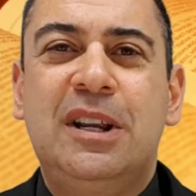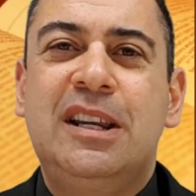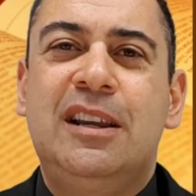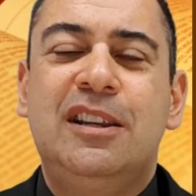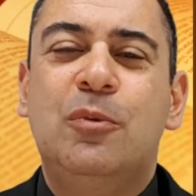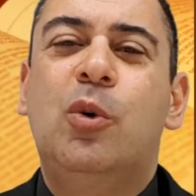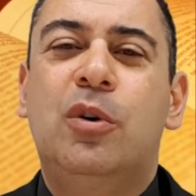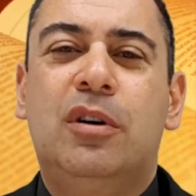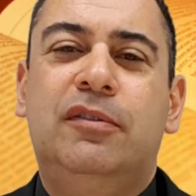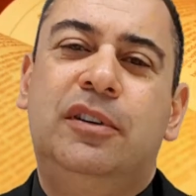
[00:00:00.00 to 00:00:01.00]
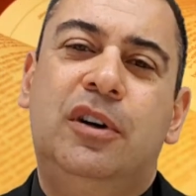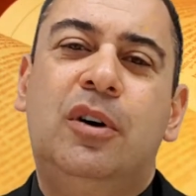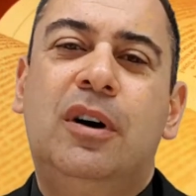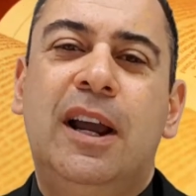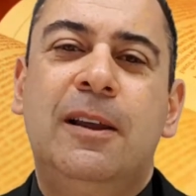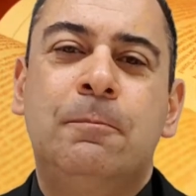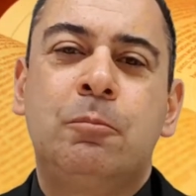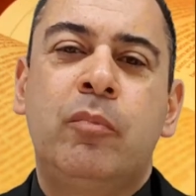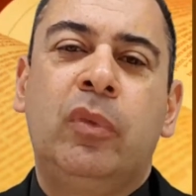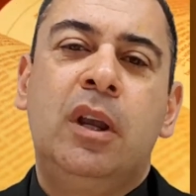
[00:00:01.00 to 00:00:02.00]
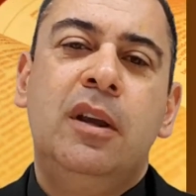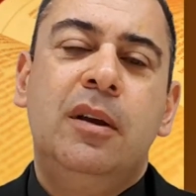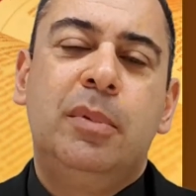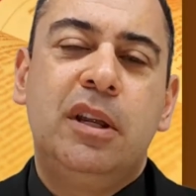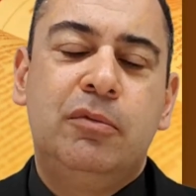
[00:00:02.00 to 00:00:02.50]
and you walk off on a high. But you